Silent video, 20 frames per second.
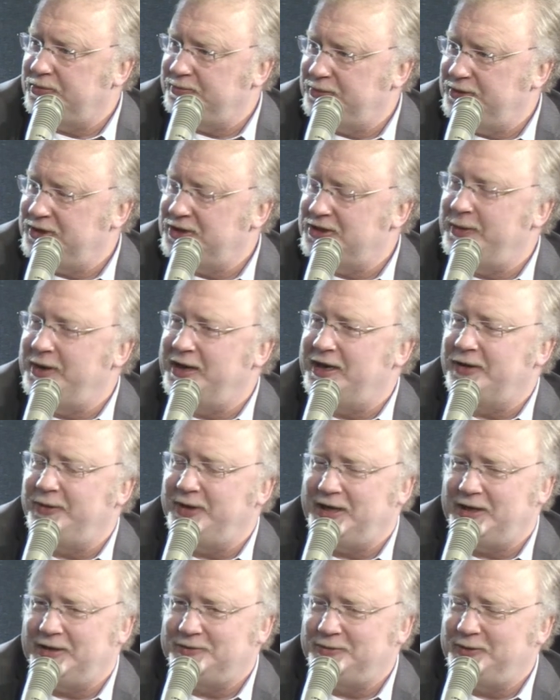We had
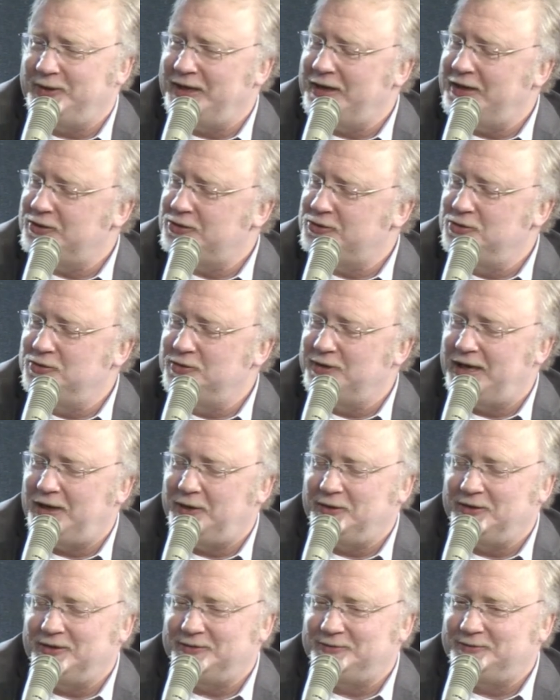a
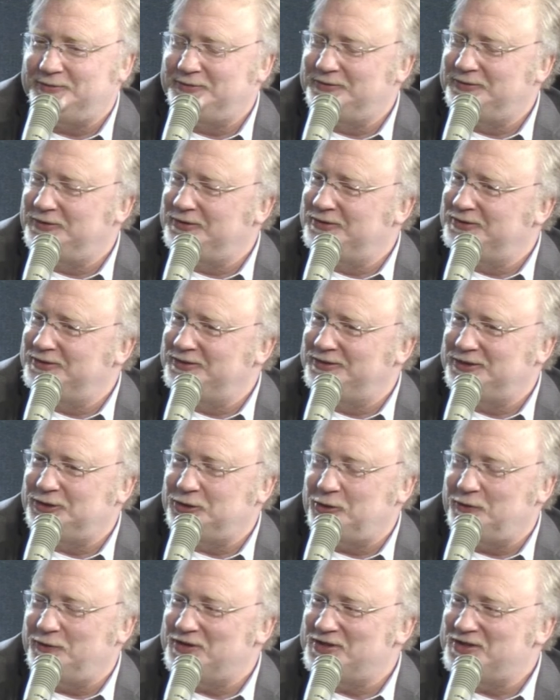2-hour
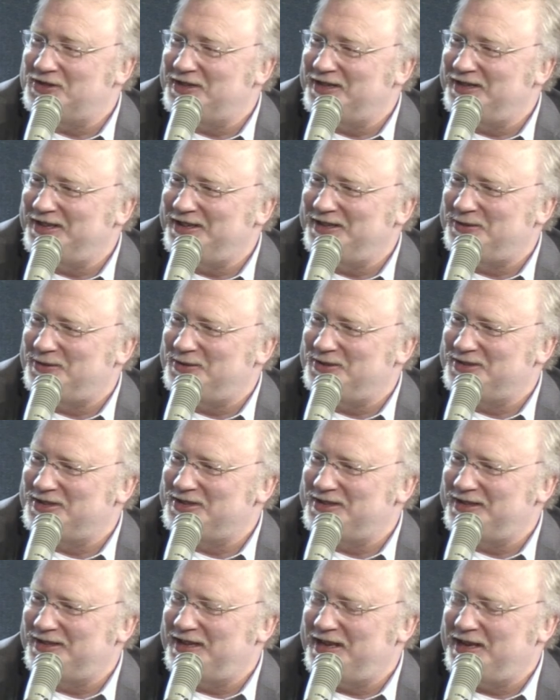service there. It was
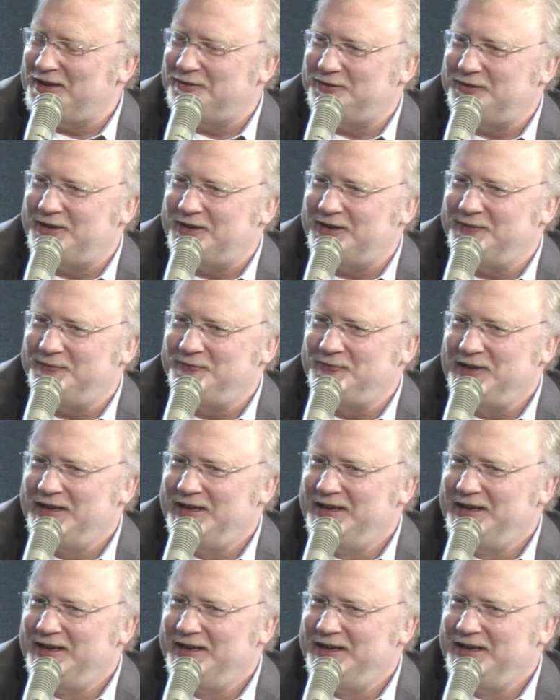just a lot of fun.